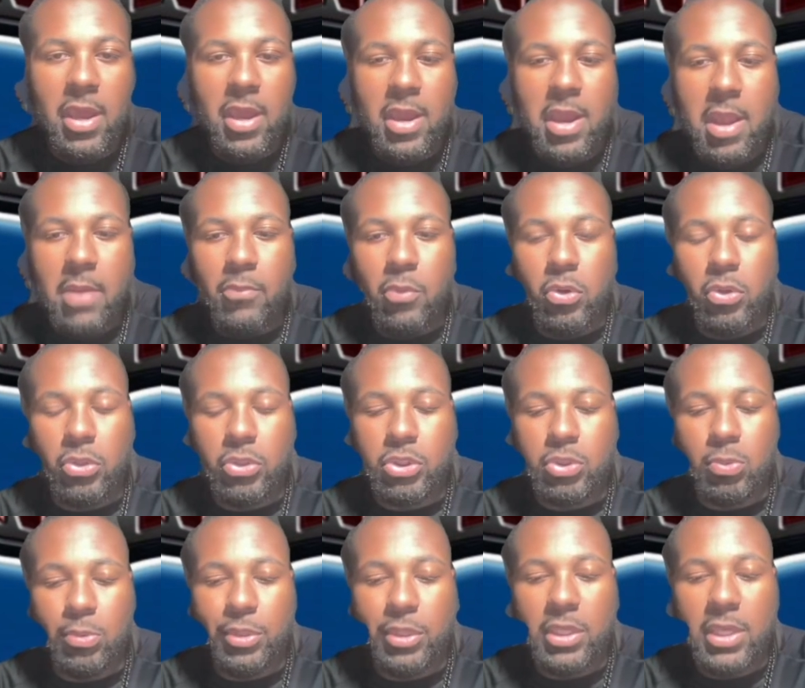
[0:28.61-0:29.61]
I'm
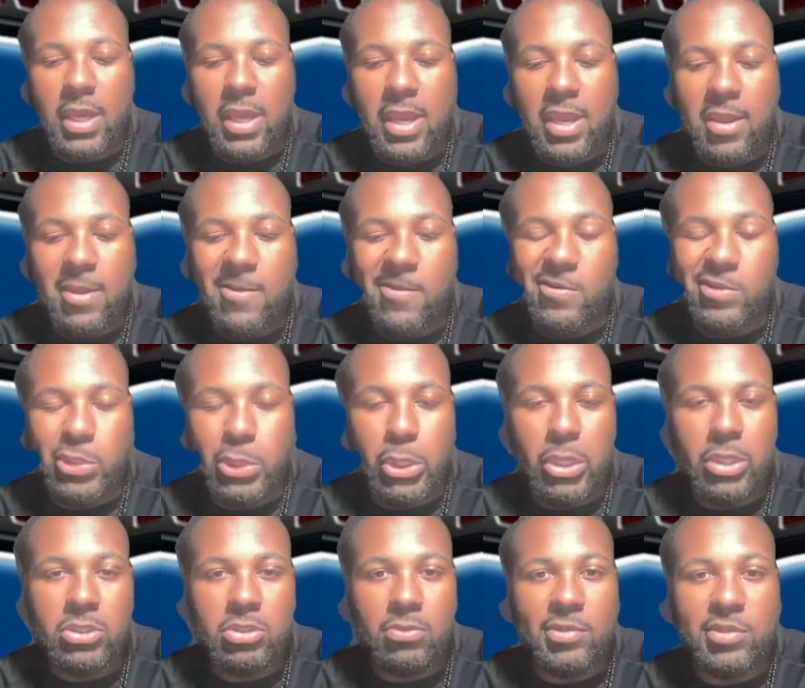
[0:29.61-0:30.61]
Morley28, so you
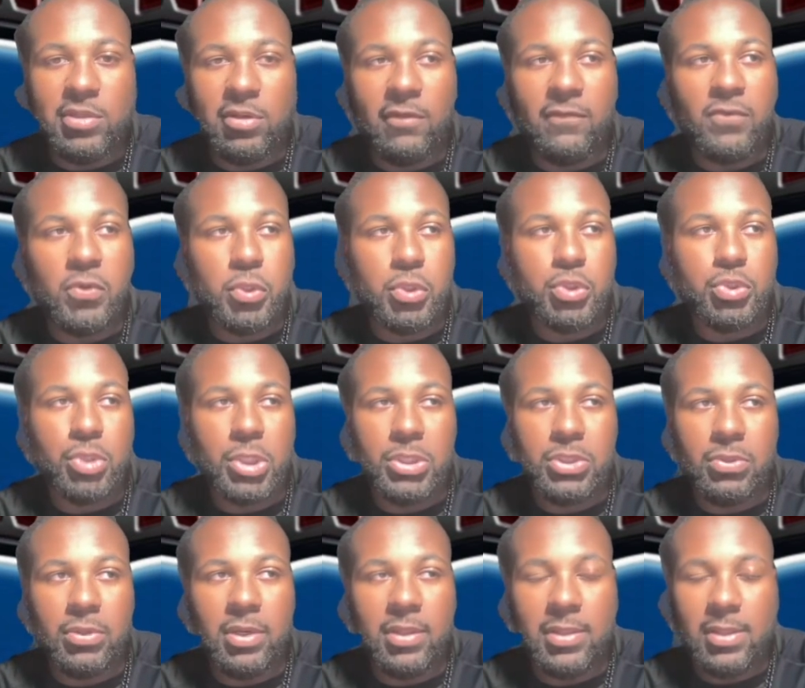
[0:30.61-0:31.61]
guys don't miss any future streams or
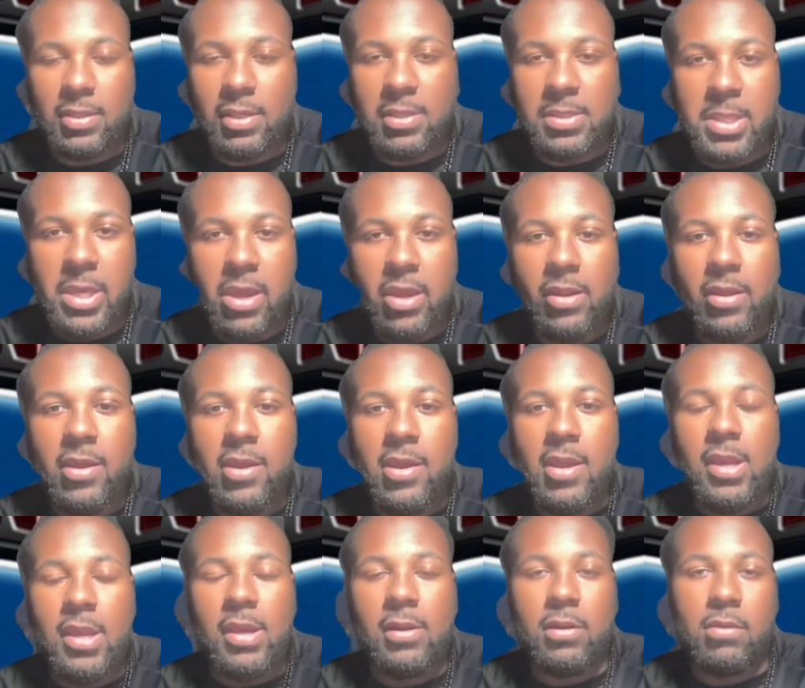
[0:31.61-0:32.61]
anything like that.
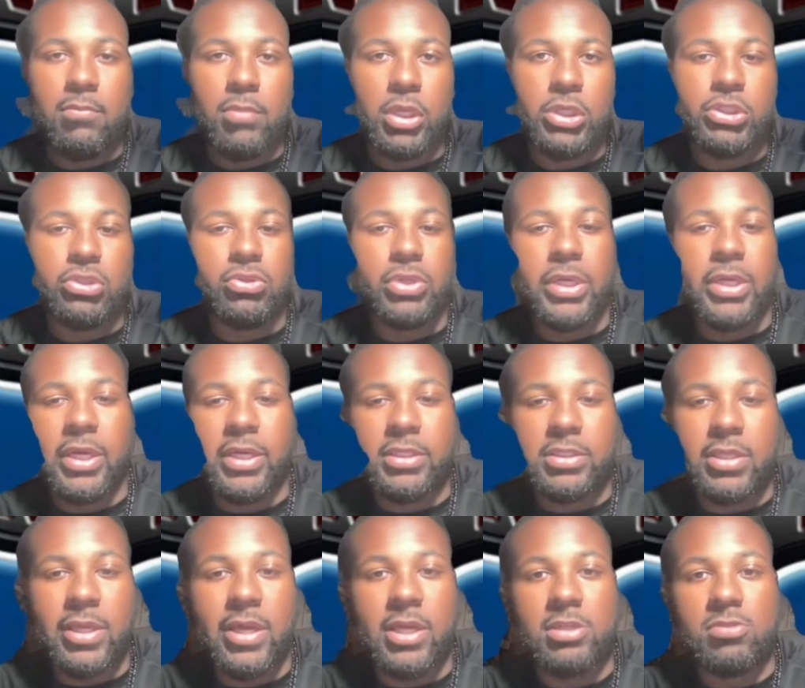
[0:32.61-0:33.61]
And then make sure you guys
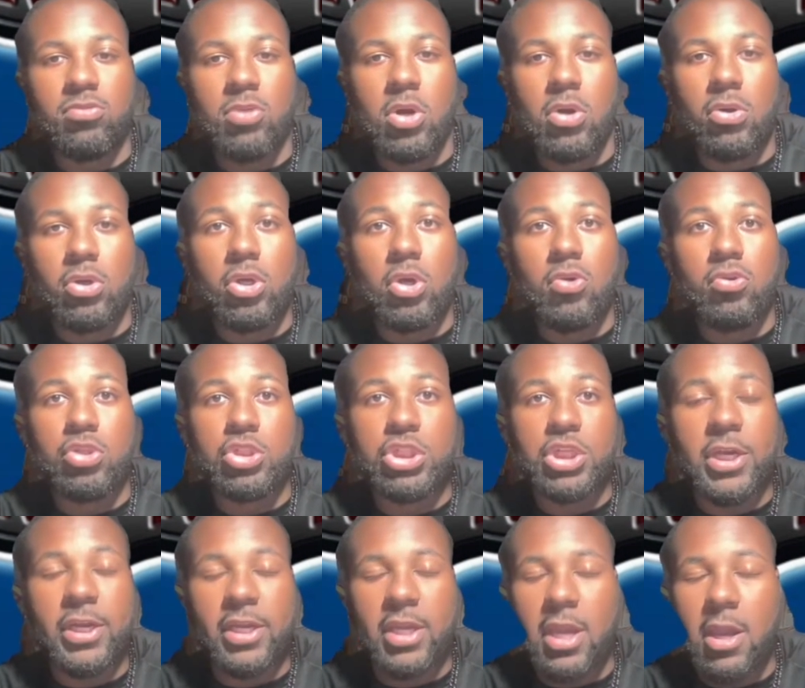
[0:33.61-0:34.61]
as well go
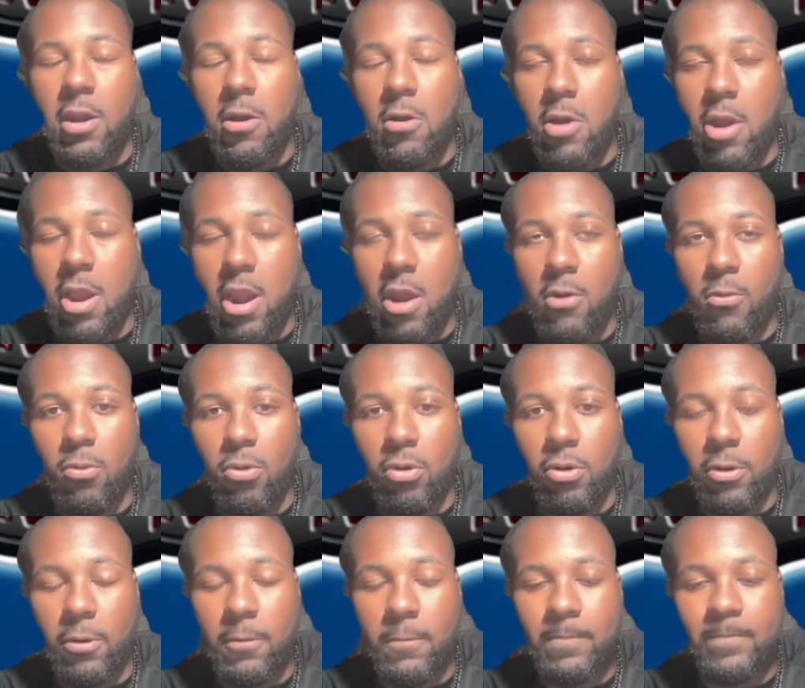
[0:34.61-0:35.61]
check out our